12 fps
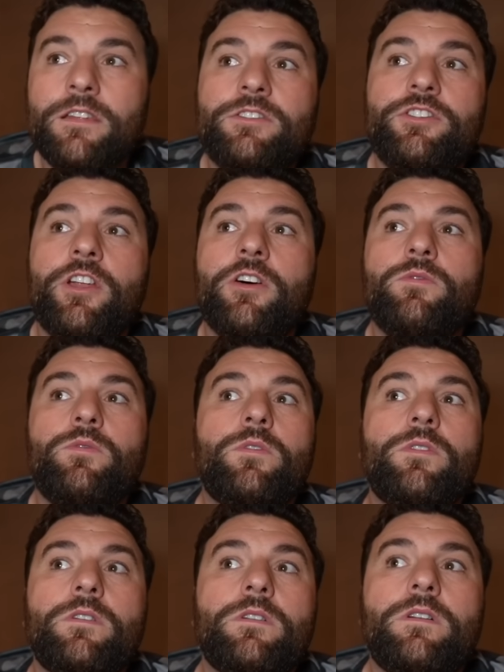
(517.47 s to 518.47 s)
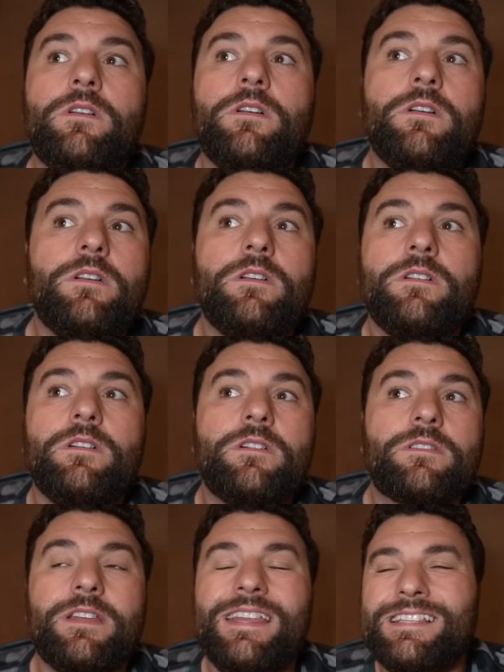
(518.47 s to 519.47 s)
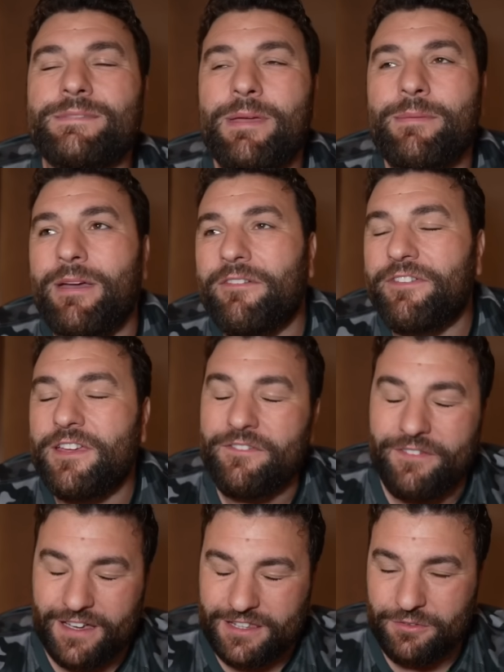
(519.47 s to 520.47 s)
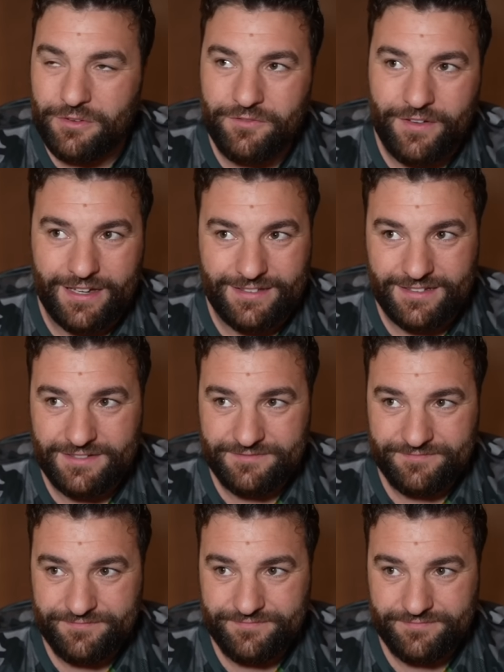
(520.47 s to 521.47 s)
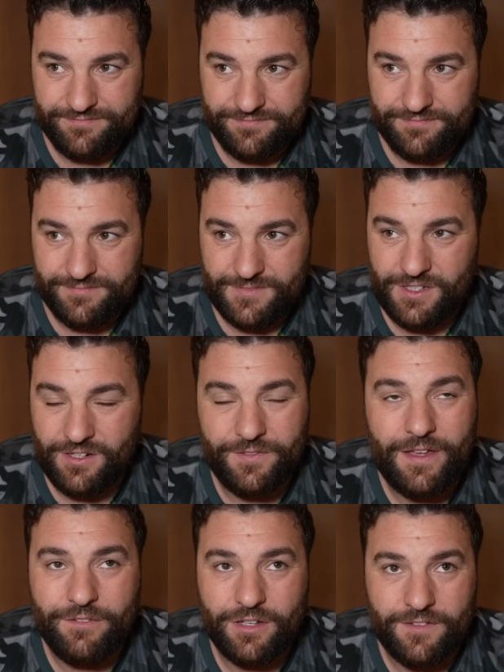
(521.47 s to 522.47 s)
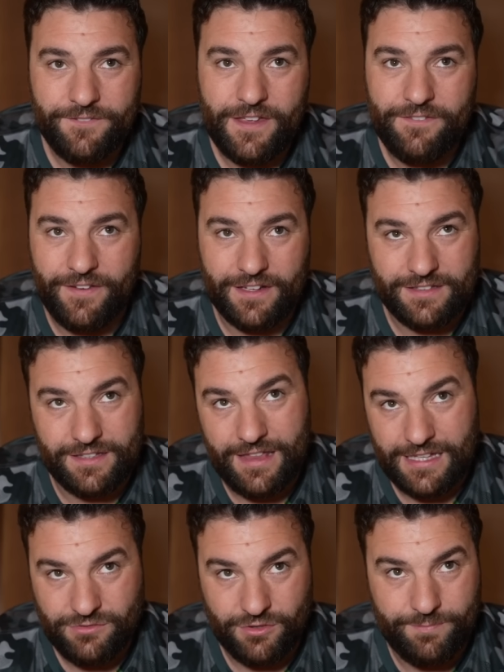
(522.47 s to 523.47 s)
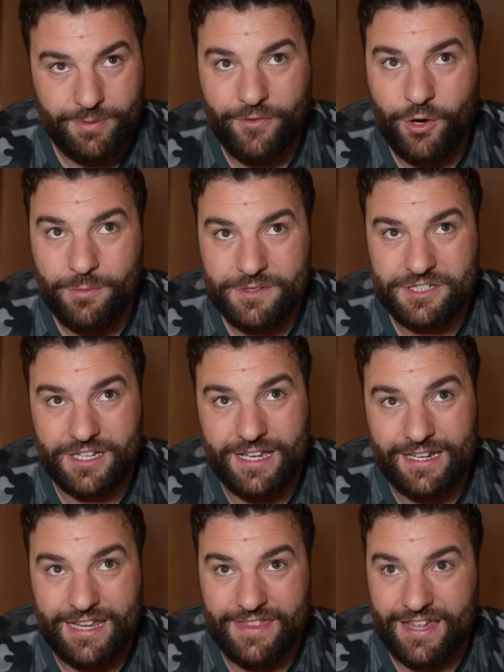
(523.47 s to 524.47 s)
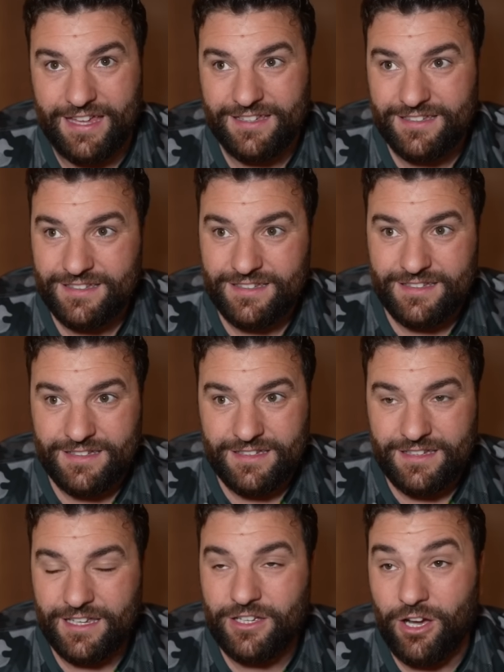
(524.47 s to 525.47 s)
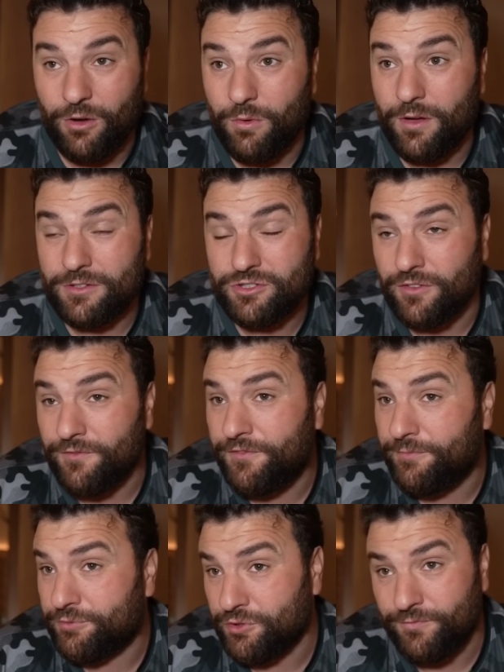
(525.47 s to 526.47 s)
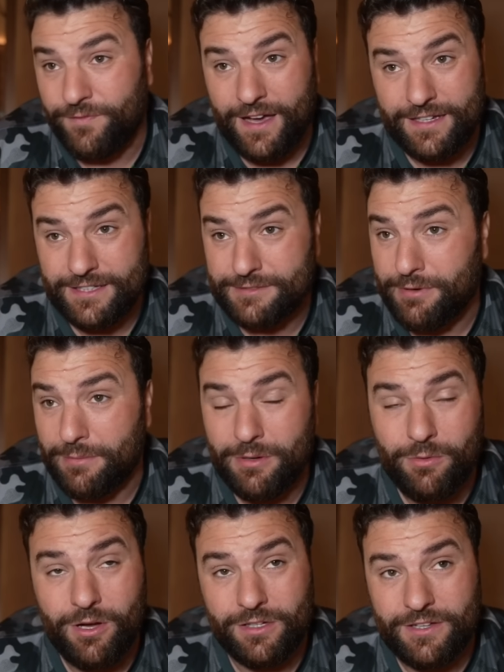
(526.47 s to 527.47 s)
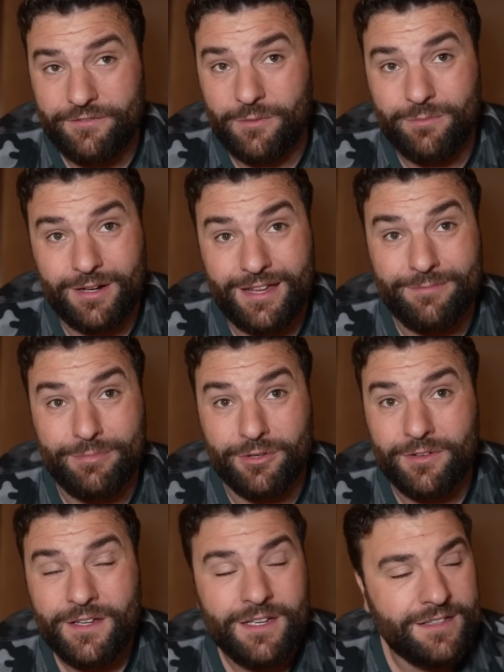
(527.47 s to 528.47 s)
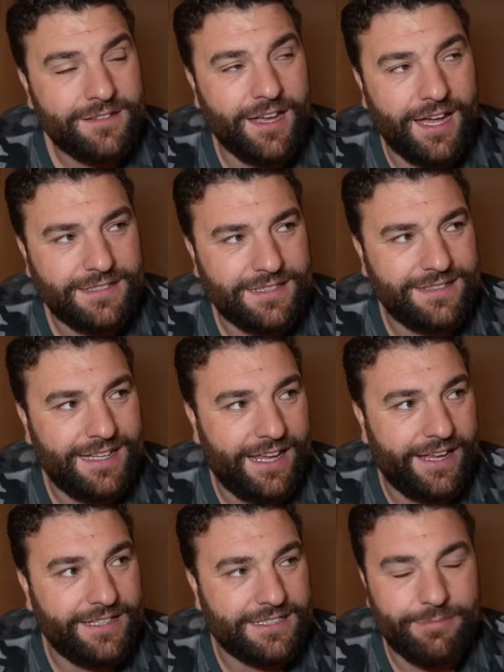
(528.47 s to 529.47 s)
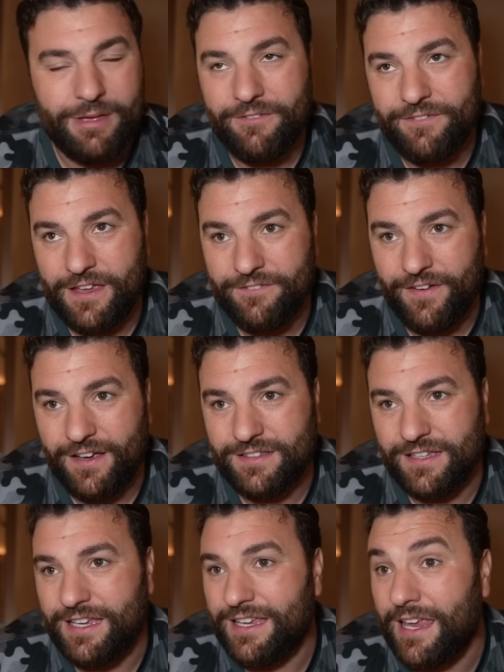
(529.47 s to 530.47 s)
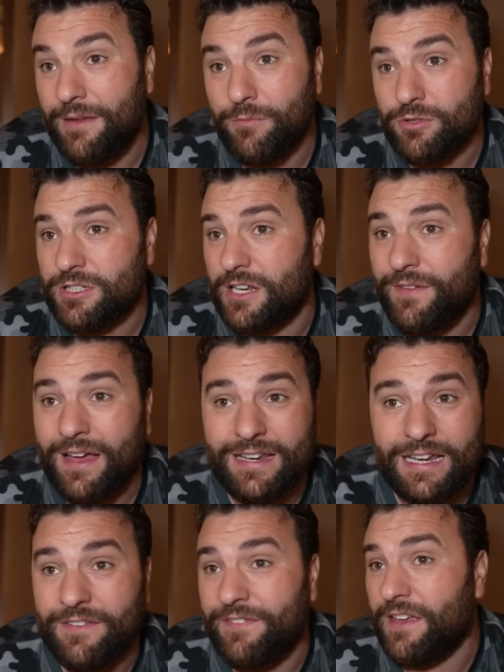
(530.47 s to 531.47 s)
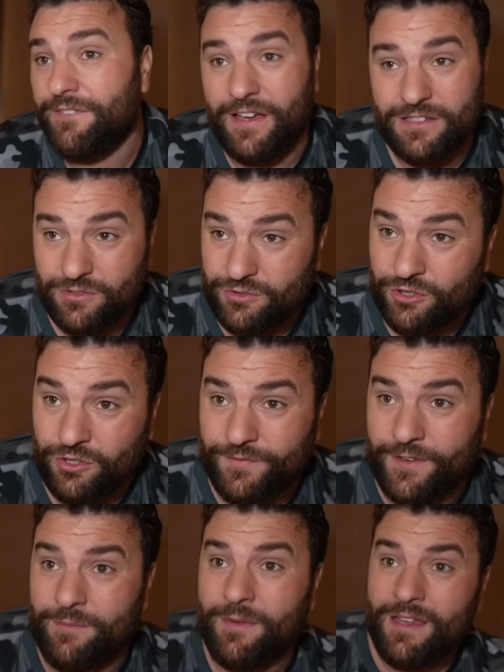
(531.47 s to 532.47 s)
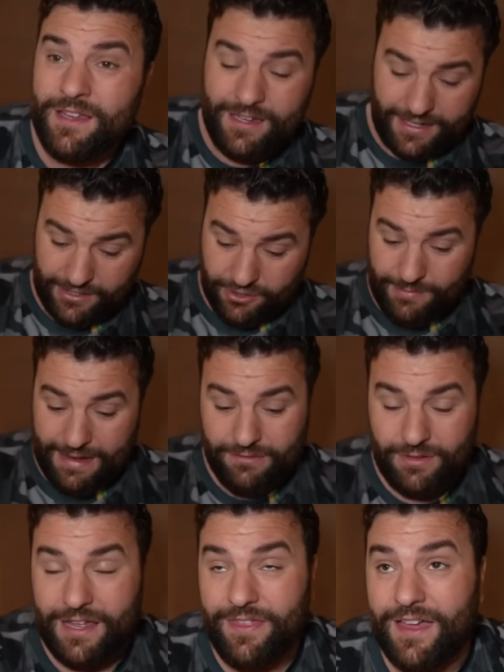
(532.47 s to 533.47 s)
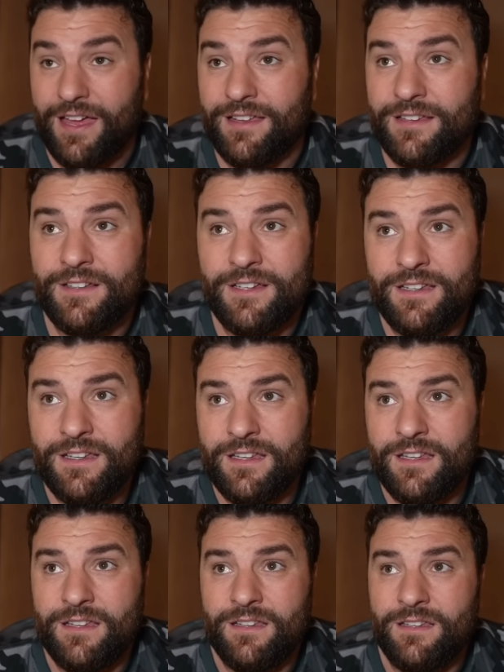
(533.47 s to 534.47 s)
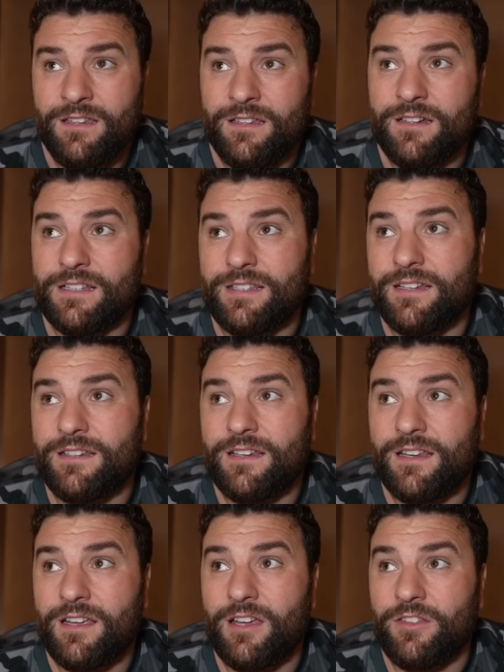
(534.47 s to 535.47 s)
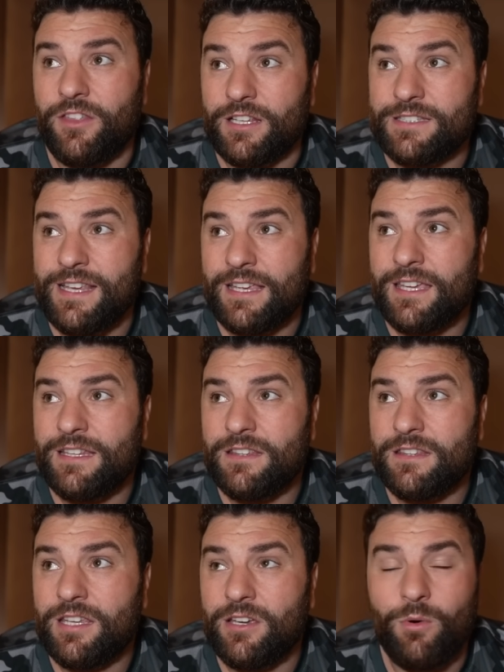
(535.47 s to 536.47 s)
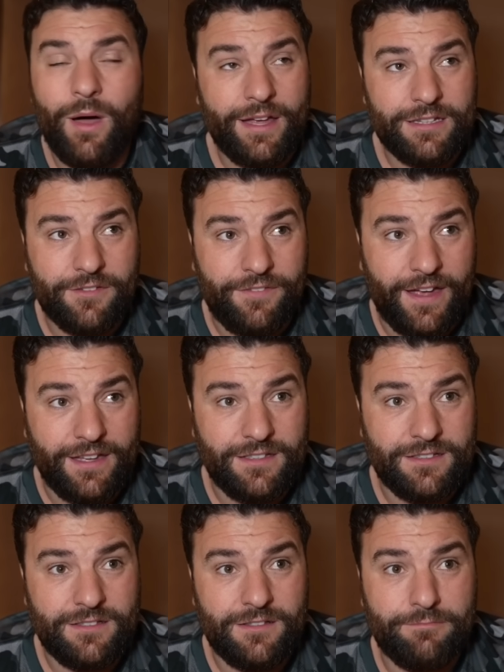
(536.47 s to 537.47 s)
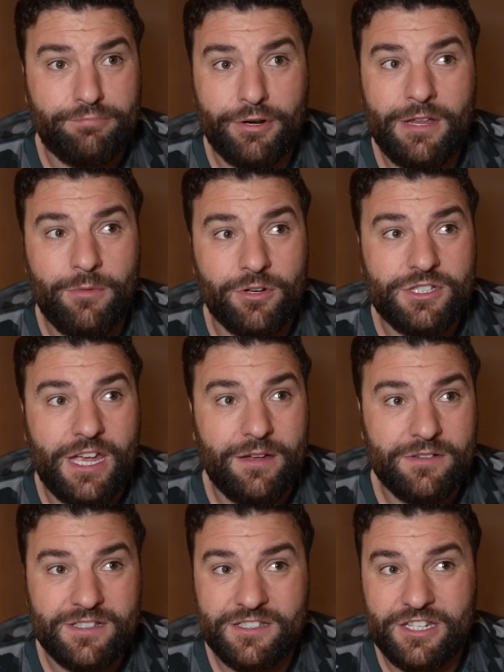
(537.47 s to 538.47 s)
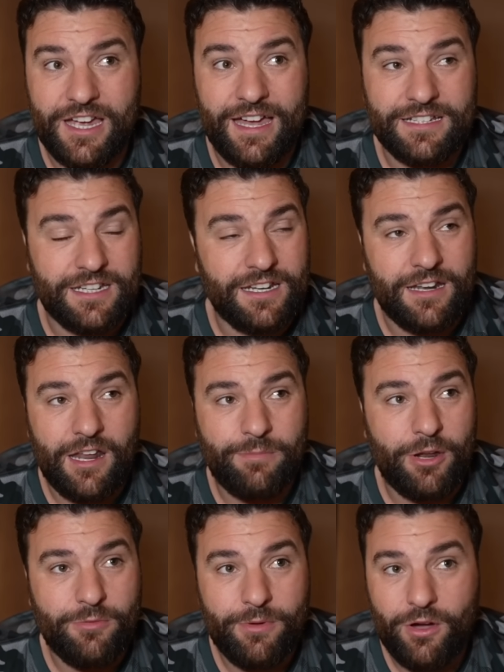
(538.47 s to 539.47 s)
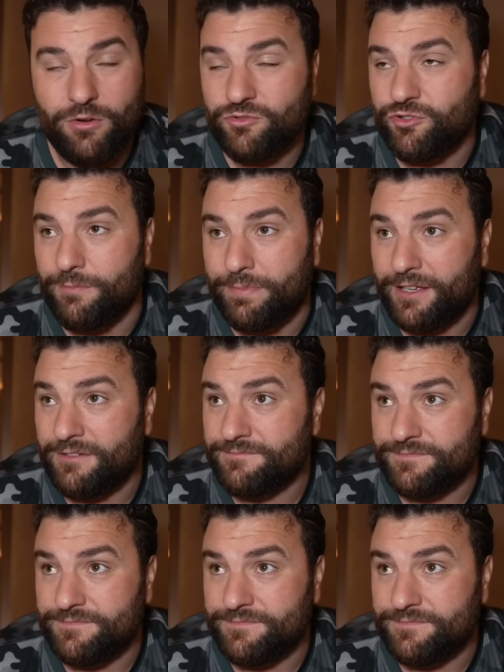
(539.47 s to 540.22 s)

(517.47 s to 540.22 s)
You know, there needs to be a bit of fear factor in fighting. You know, if you haven't got the fear factor, that's what performance you get like that. Some fighters probably work differently, but Tyson needs a bit of fear factor. He mustn't have had any fear factor at all for him, and he come out like that. Listen, the second Wilder fight, pretty much I was in charge, and I'm not blowing my own trumpet.